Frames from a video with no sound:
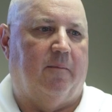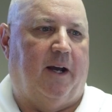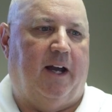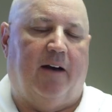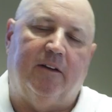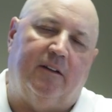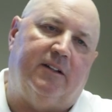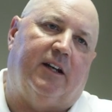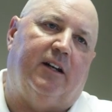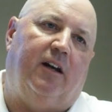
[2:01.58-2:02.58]
By having the
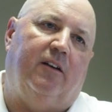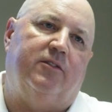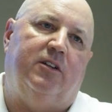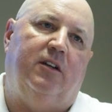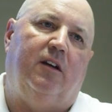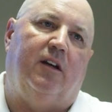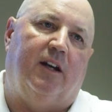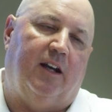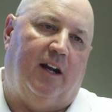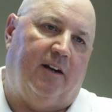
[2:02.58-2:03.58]
technology,
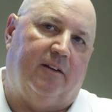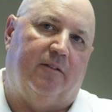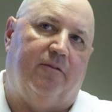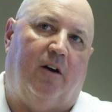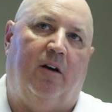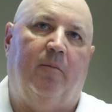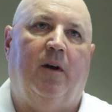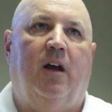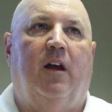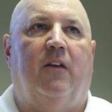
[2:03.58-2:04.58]
getting it out to the farm,
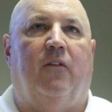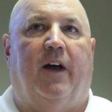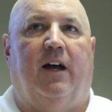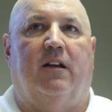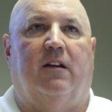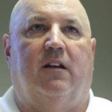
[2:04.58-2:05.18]
that